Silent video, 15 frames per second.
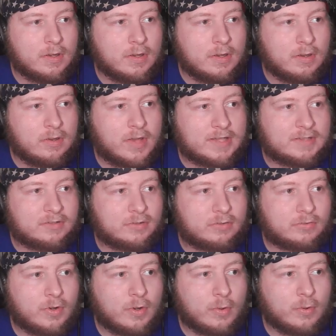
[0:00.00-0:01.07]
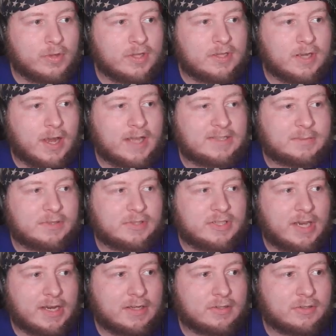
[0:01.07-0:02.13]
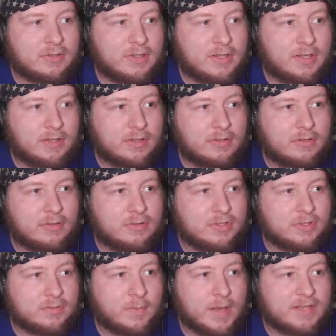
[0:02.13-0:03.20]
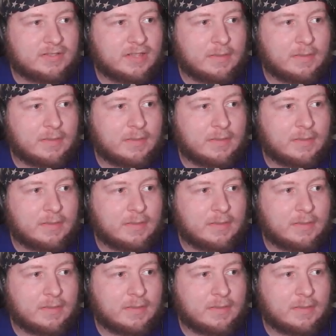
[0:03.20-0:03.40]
Let's throw the dots projector in here, just basically